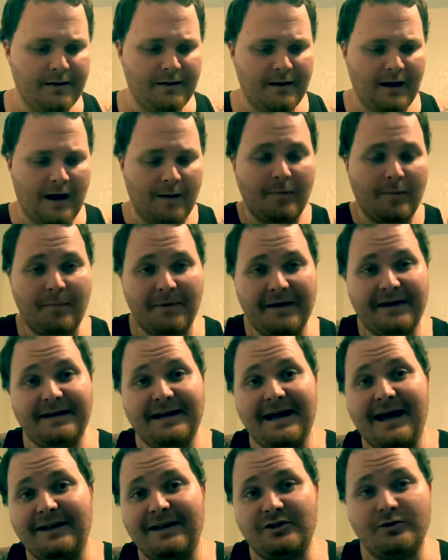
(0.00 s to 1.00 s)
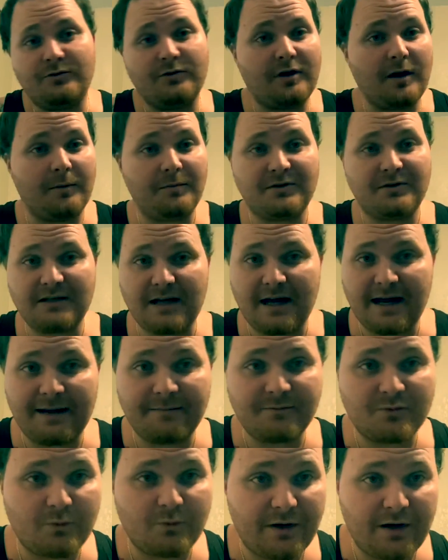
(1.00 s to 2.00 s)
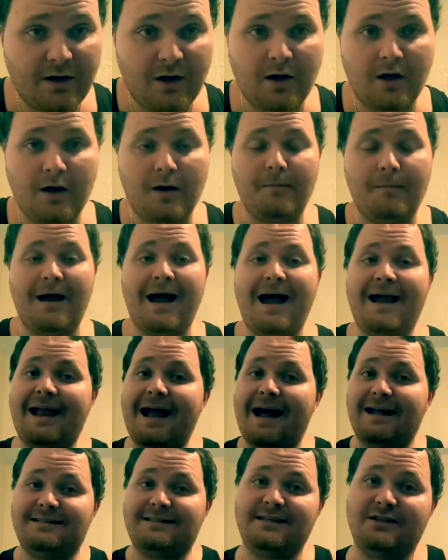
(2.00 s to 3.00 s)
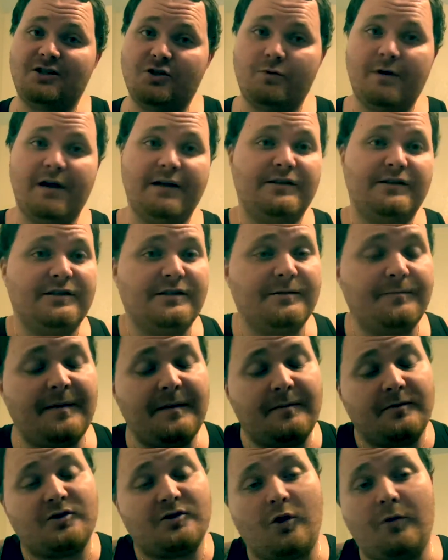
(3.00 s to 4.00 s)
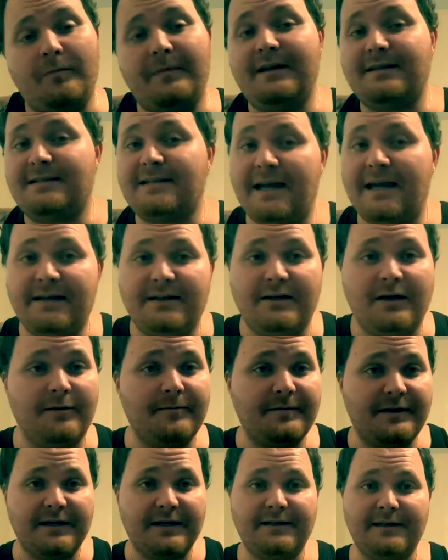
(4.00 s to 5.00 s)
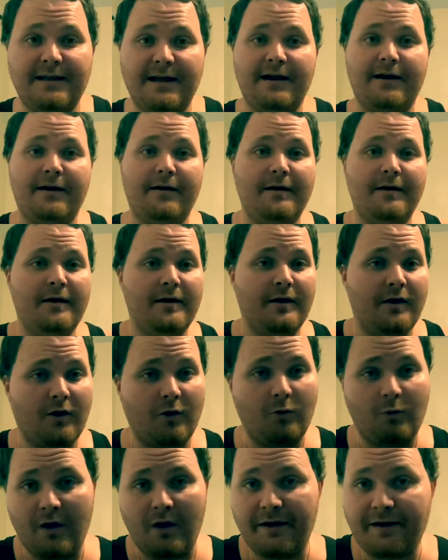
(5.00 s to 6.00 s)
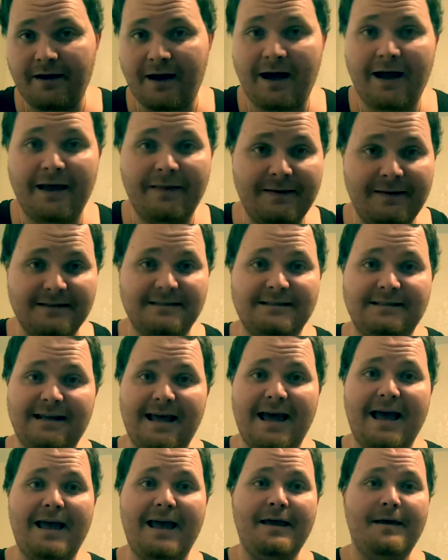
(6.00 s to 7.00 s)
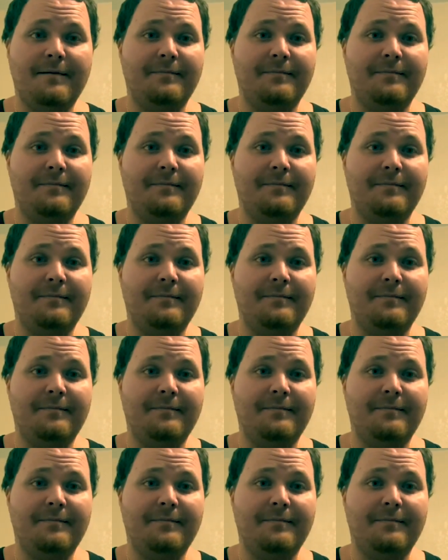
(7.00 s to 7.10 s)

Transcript: I'm going to break it down to you a couple times when I got in situations and people told me to tighten up, get there, or whatnot, and this and that.